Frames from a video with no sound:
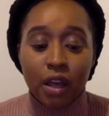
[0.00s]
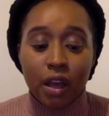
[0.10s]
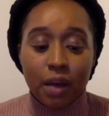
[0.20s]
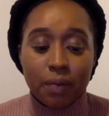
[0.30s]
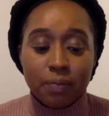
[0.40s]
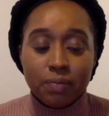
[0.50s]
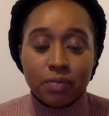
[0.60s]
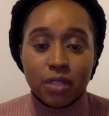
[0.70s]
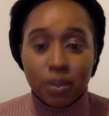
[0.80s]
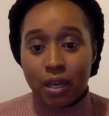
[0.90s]

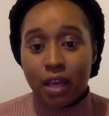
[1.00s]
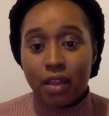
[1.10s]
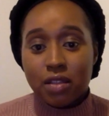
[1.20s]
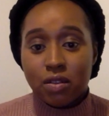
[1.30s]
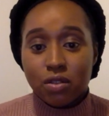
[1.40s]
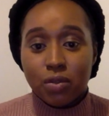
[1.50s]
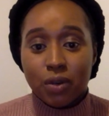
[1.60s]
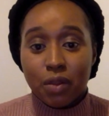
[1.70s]
That's also another